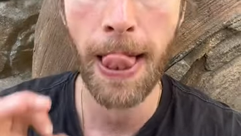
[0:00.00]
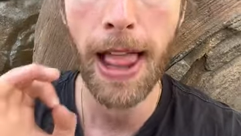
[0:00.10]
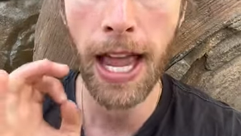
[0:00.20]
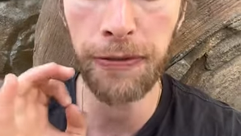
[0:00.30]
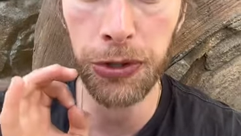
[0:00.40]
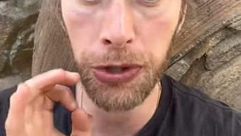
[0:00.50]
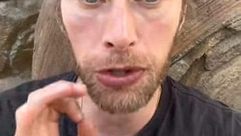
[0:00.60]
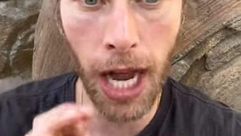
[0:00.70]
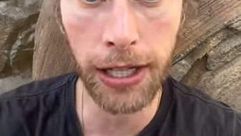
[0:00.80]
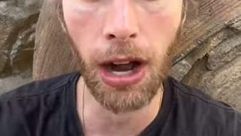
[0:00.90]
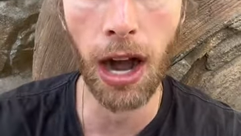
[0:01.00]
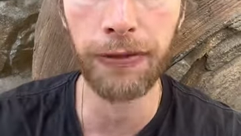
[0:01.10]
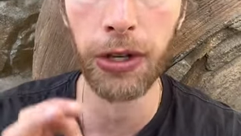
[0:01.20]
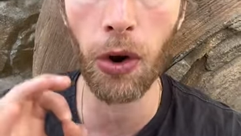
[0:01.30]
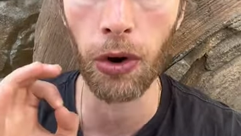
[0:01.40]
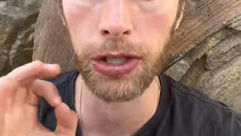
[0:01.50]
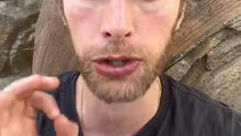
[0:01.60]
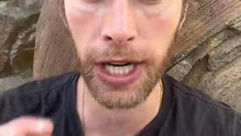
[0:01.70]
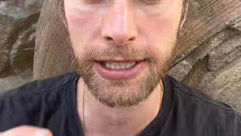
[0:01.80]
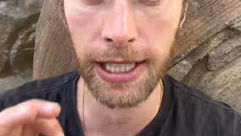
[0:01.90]
If you do like coffee or
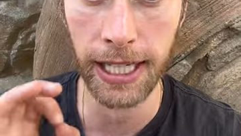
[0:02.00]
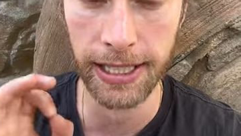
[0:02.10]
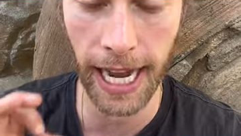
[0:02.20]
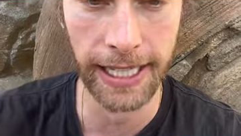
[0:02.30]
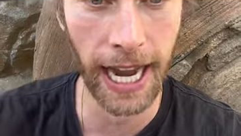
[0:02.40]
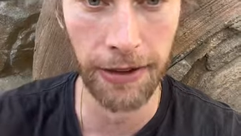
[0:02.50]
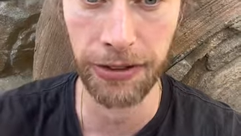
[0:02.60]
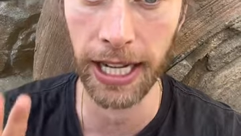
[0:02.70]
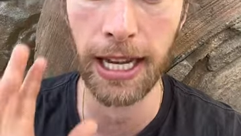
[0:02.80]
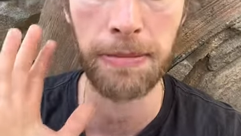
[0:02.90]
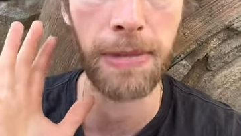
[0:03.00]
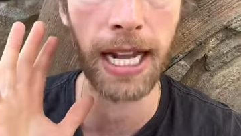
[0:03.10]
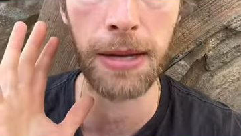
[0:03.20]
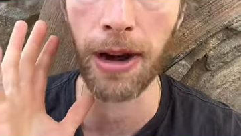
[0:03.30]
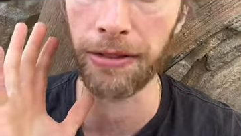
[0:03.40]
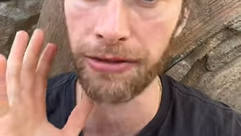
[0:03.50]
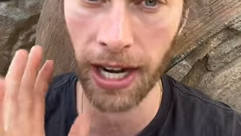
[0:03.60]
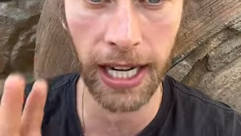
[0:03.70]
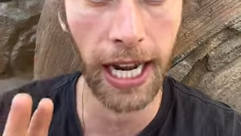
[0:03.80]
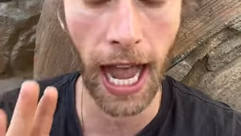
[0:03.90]
drinks that contain caffeine, and many of them are
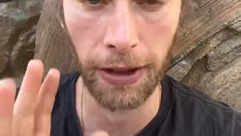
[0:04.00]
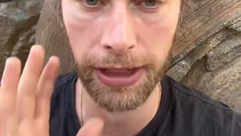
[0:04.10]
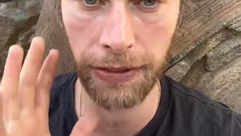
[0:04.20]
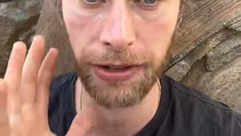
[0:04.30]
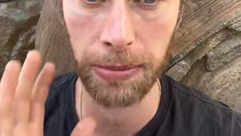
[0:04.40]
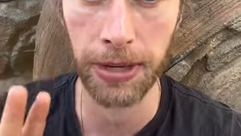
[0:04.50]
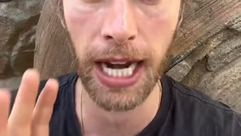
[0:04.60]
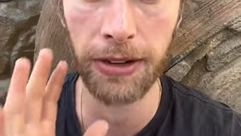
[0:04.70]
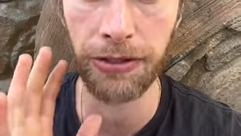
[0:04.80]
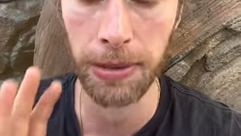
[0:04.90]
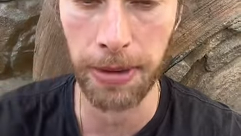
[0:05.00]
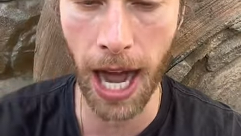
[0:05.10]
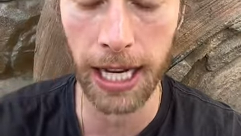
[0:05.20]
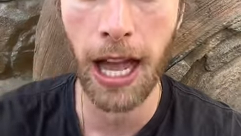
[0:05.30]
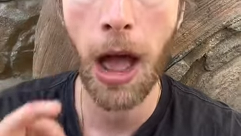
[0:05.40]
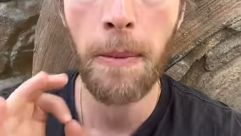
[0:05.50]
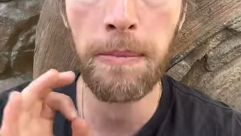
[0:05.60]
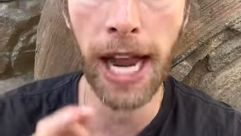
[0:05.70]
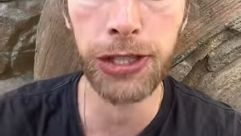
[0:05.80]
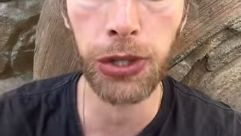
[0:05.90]
very healthy for the brain and for the body,
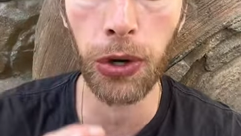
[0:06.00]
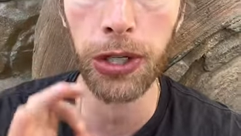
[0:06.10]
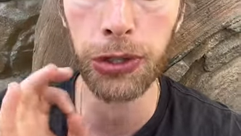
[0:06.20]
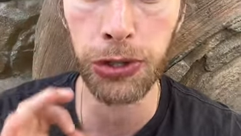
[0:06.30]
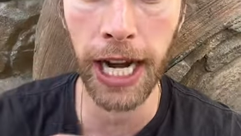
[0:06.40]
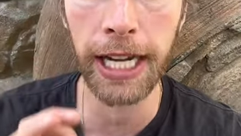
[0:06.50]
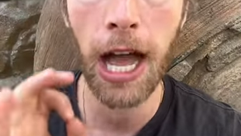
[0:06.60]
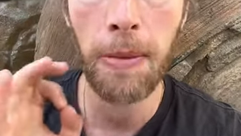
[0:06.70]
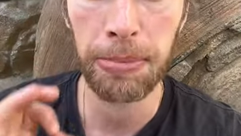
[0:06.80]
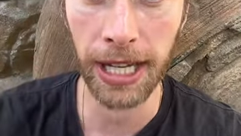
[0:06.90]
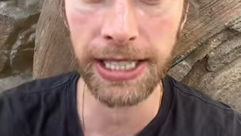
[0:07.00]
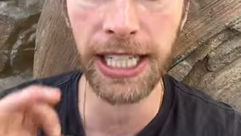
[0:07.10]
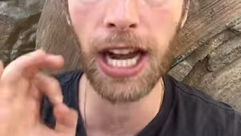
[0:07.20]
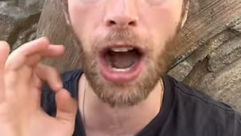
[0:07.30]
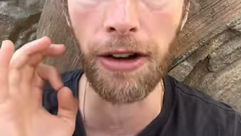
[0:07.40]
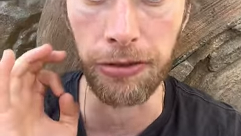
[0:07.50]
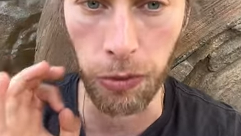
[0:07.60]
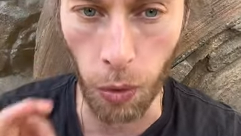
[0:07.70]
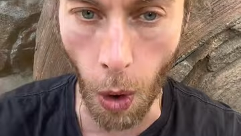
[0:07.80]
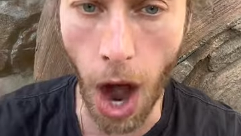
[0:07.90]
make sure you drink plenty of
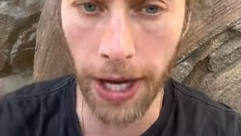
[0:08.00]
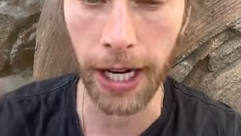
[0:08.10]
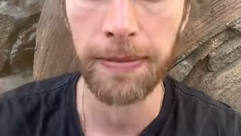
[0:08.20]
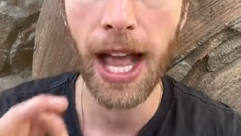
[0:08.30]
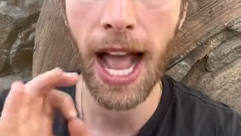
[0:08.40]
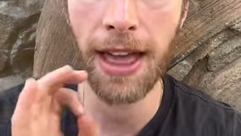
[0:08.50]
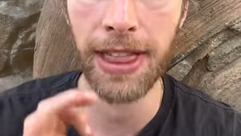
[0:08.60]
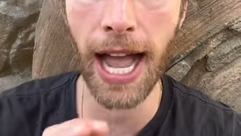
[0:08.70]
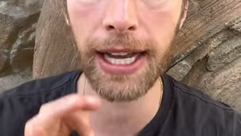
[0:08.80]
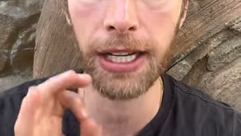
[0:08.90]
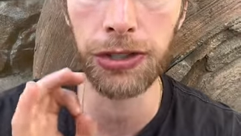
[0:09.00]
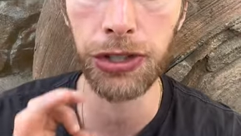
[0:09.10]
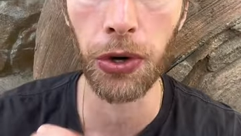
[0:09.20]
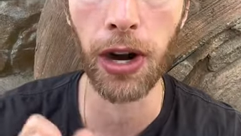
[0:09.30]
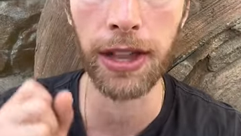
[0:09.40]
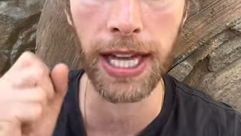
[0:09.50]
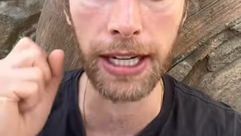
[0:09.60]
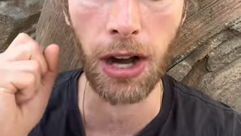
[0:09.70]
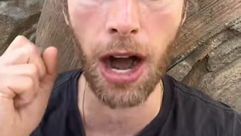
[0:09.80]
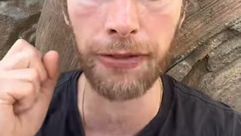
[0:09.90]
water. And that can ensure that
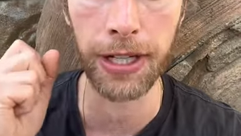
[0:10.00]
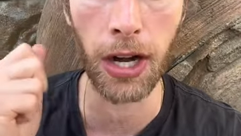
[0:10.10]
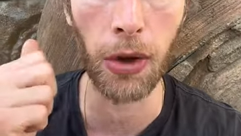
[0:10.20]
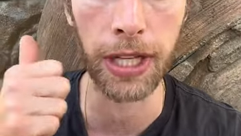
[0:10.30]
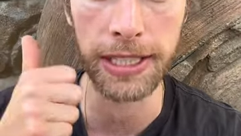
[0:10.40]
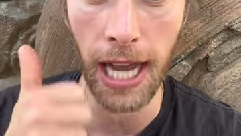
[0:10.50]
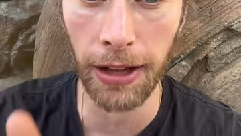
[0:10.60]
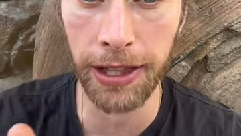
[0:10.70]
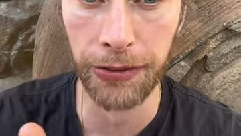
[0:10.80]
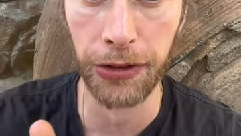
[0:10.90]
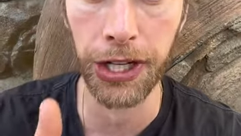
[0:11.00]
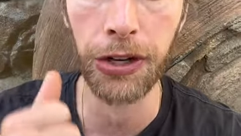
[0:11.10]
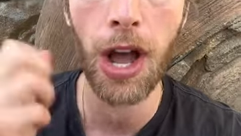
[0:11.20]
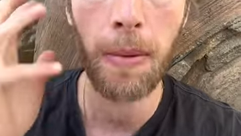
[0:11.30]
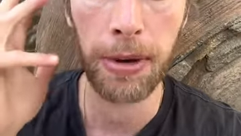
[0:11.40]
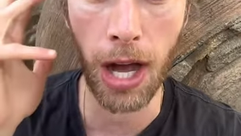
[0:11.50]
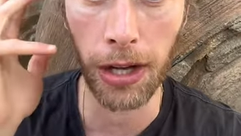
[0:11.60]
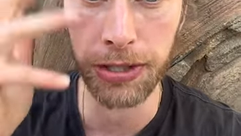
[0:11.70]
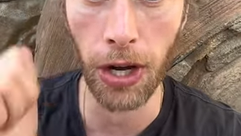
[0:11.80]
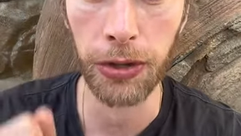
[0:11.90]
coffee not only is healthy for you, but
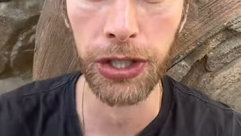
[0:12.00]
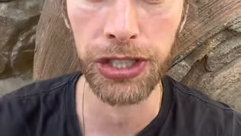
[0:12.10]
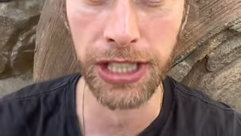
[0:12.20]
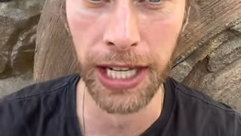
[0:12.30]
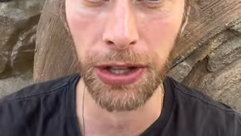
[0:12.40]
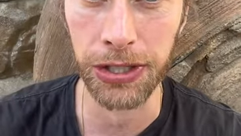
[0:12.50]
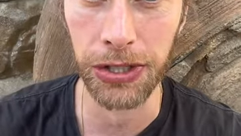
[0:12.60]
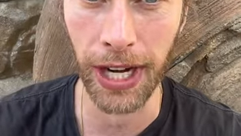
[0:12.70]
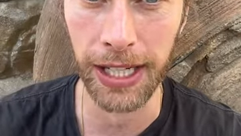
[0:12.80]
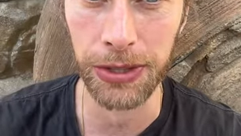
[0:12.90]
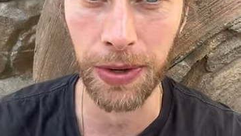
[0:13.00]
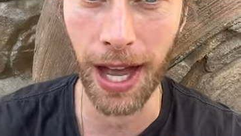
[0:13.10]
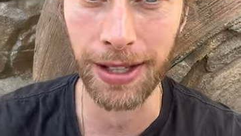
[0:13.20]
also your skin looks great as well.